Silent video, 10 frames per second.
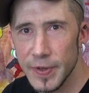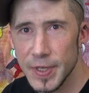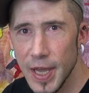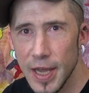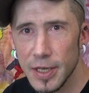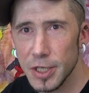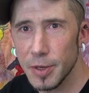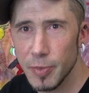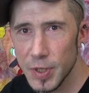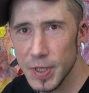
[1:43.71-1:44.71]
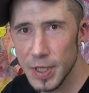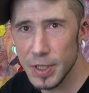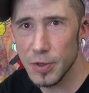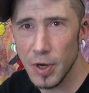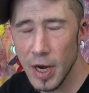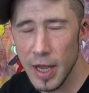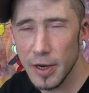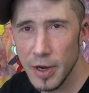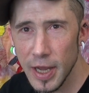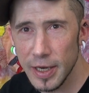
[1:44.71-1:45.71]
his head, and she puts it into
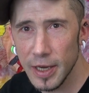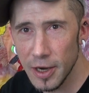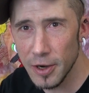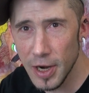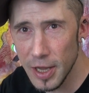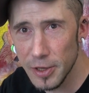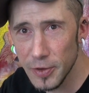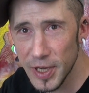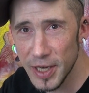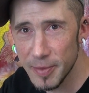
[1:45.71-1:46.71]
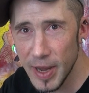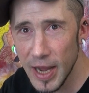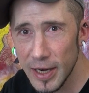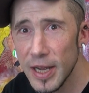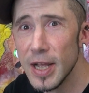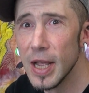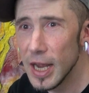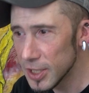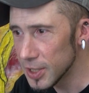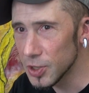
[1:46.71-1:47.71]
her Hello Kitty bag,
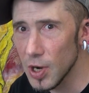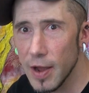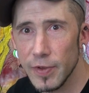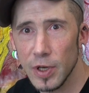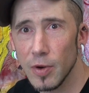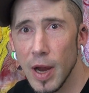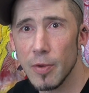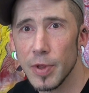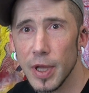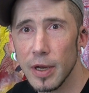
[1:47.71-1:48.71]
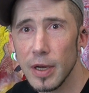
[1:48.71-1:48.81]
and she's traveling around with it.